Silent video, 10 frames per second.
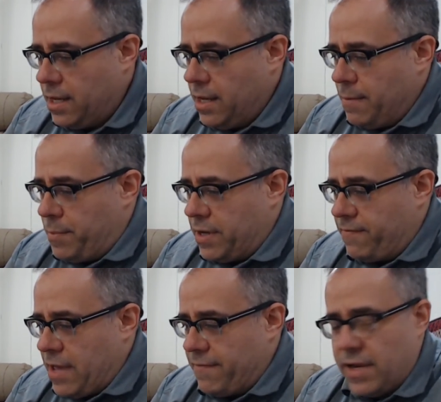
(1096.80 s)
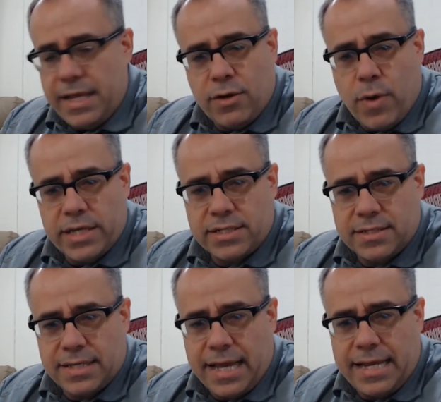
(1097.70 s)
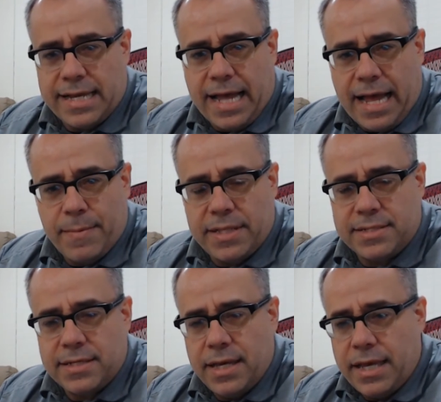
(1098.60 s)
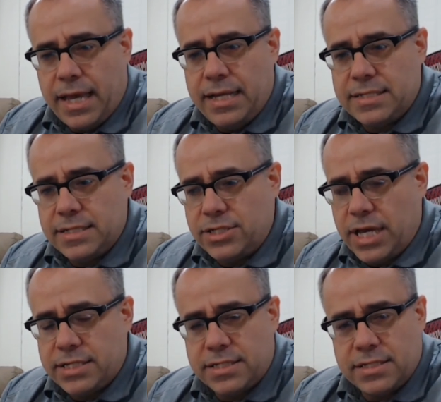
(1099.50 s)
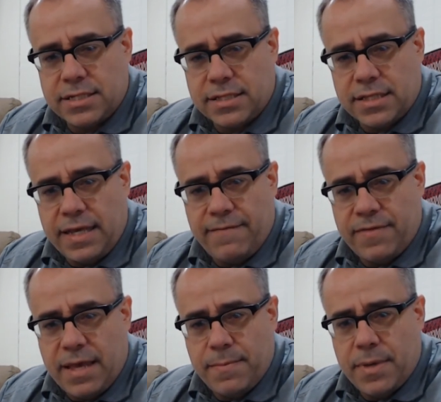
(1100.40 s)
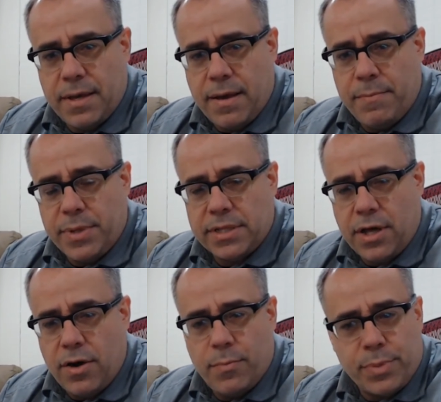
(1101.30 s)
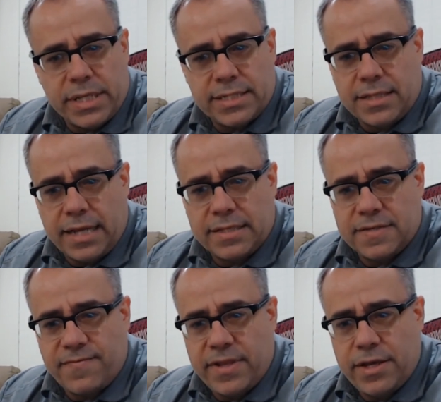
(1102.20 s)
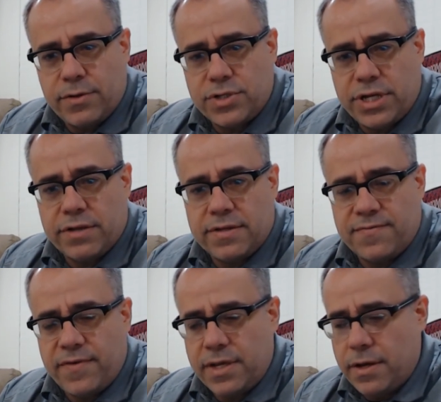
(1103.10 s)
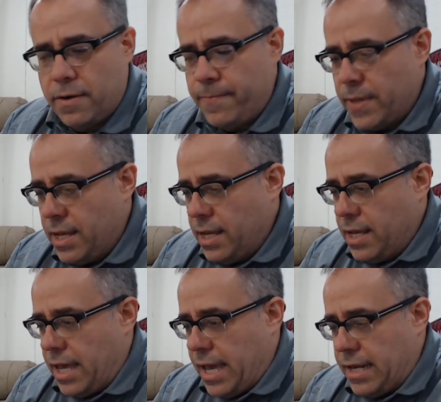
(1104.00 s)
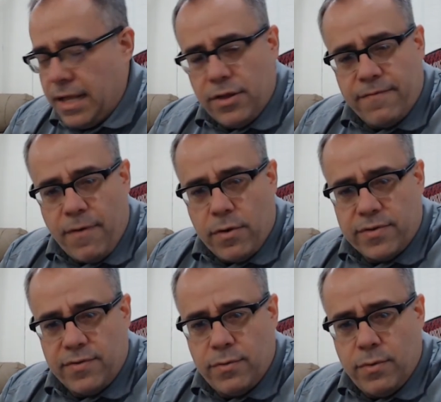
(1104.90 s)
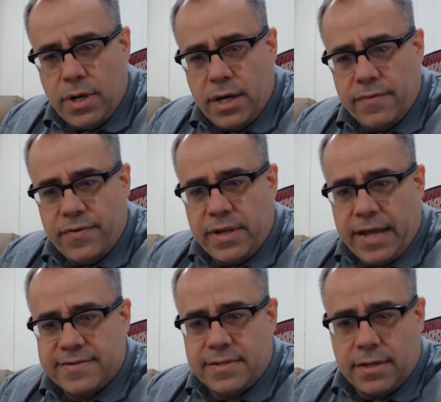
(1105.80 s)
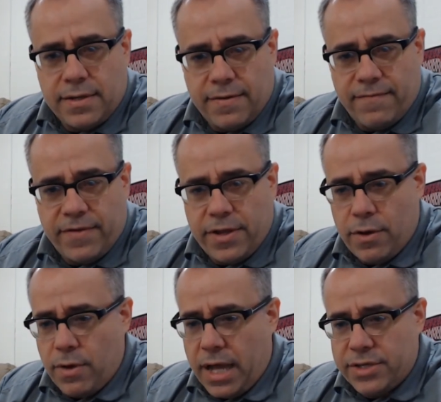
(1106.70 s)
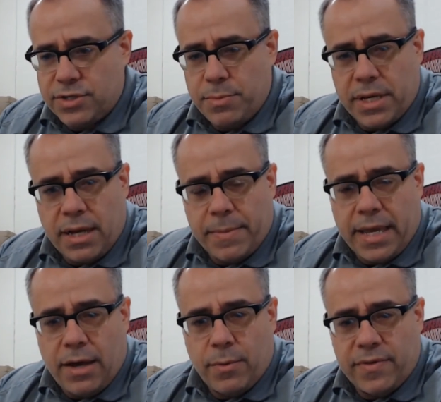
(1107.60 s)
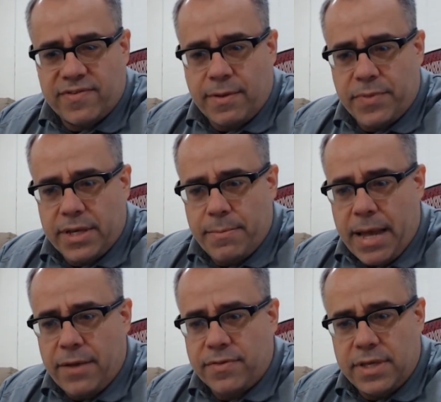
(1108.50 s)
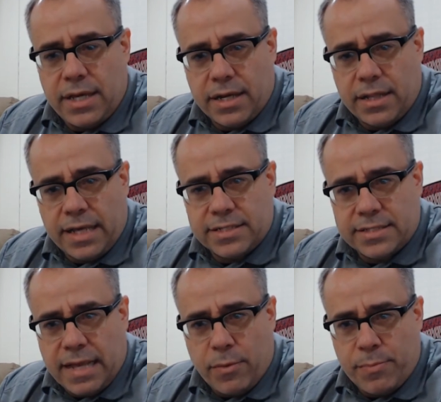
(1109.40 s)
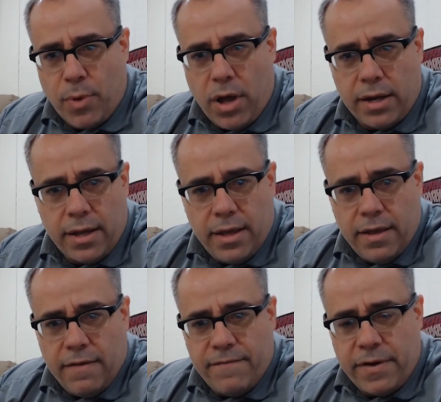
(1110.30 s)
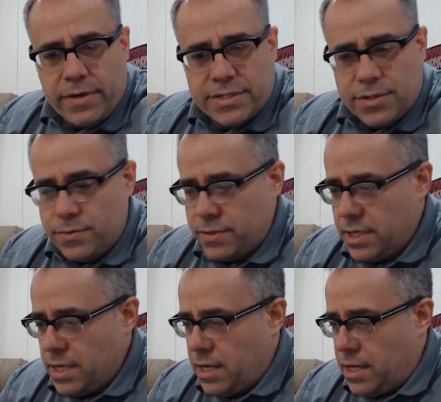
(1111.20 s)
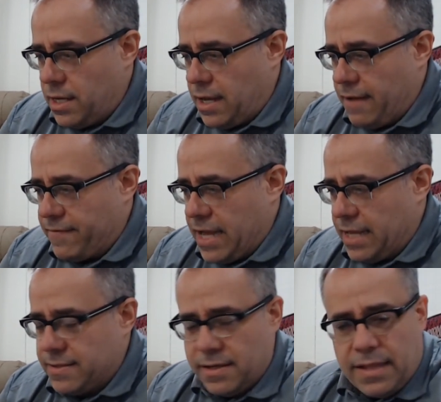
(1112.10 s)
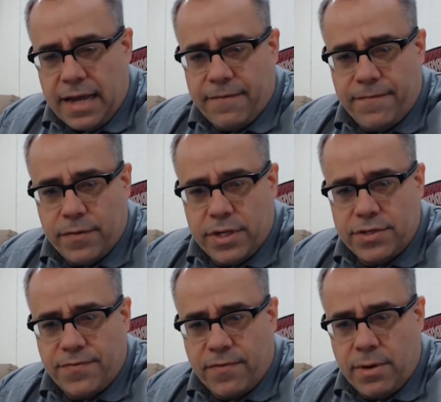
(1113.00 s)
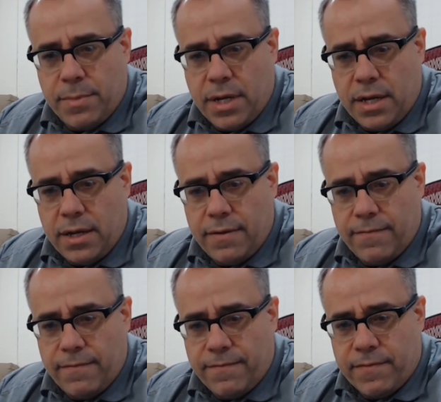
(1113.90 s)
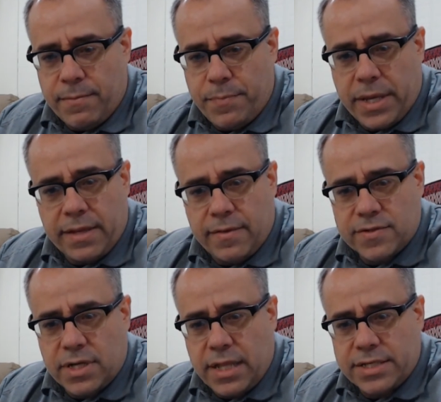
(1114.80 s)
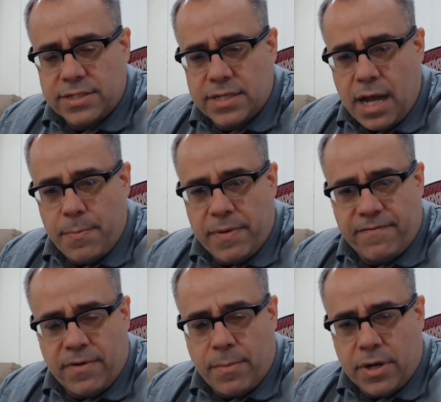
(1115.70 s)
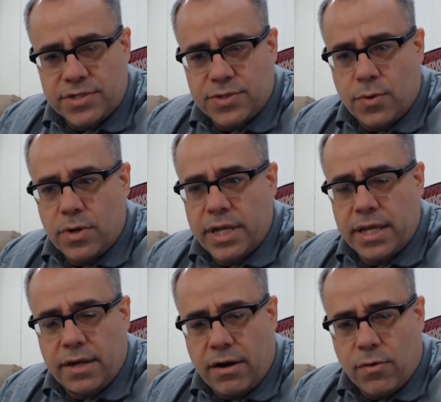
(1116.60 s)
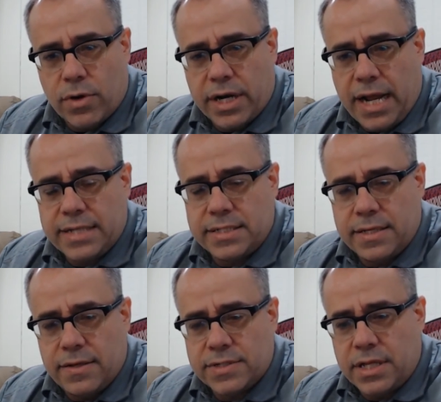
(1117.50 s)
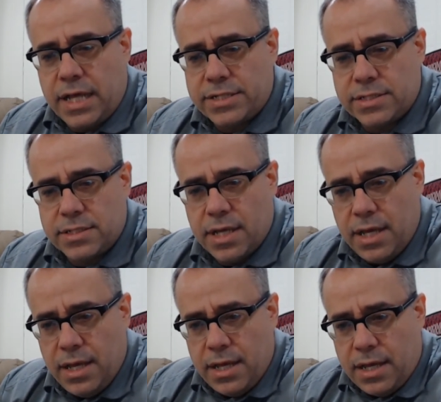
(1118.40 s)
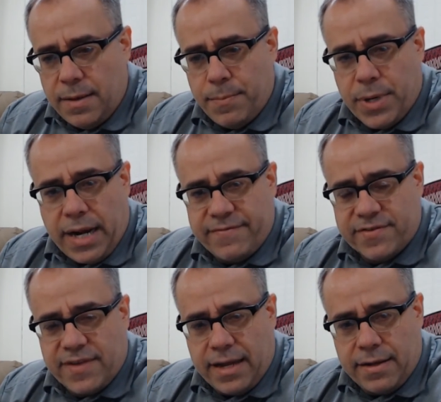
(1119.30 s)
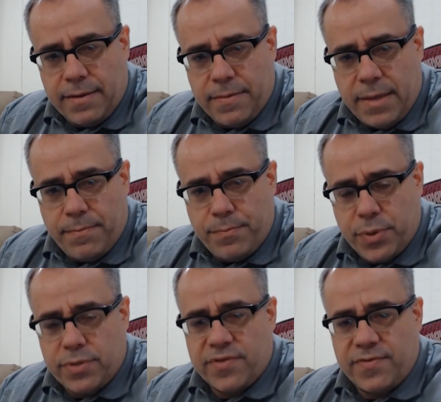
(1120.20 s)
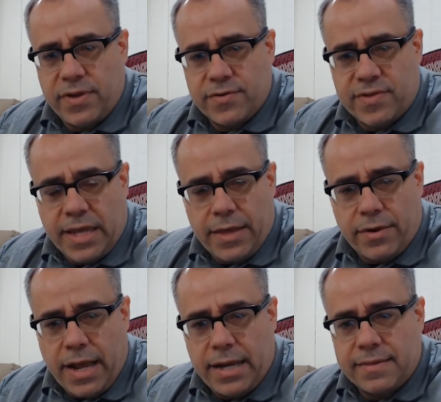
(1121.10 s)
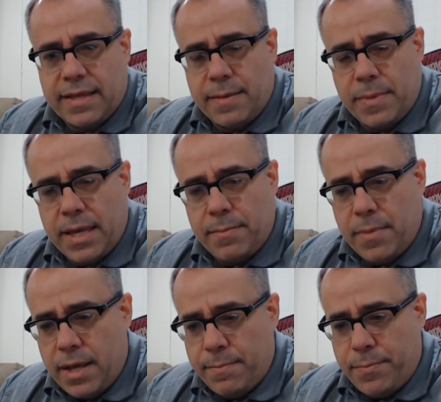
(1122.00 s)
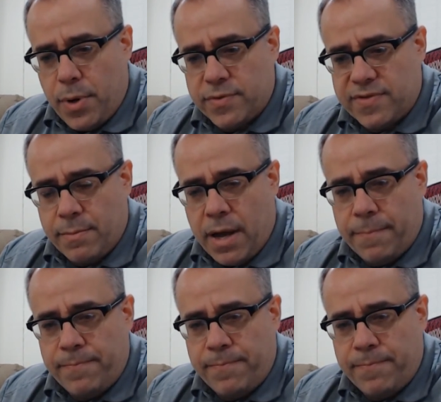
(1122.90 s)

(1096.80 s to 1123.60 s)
But if you have any questions, any comments, any suggestions, leave them below. Please like this video, share this video, and I look forward to the next video. I should be coming out with something about the collections that we bought very soon. I've got a lot of footage from picking those collections up and from our sorting and our organizing of those collections, but I've just got to put those videos together, edit them, and post them up.